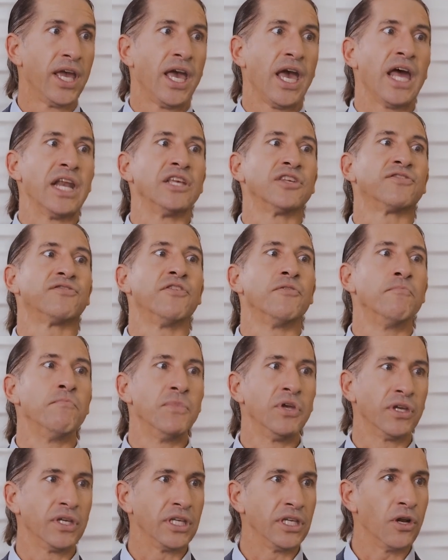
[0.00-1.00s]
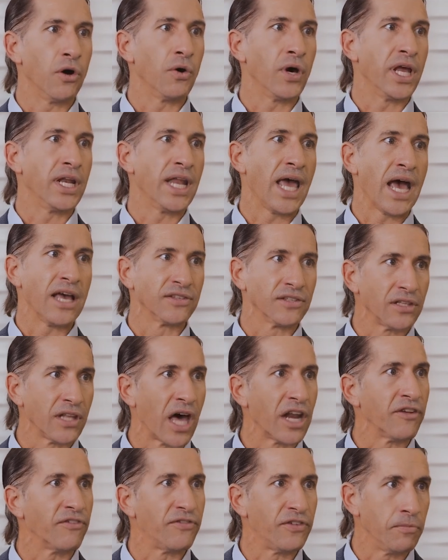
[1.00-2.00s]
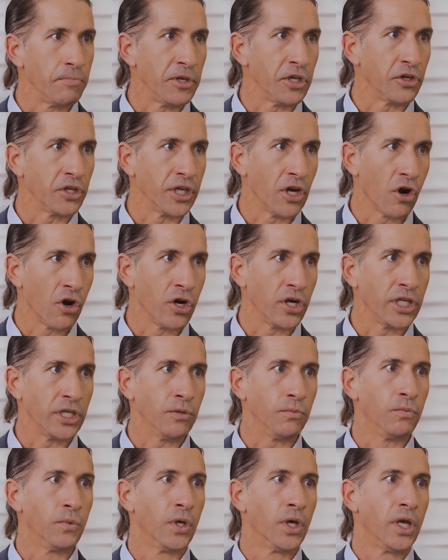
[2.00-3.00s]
and is familiar, you know, and has a lot of familiarity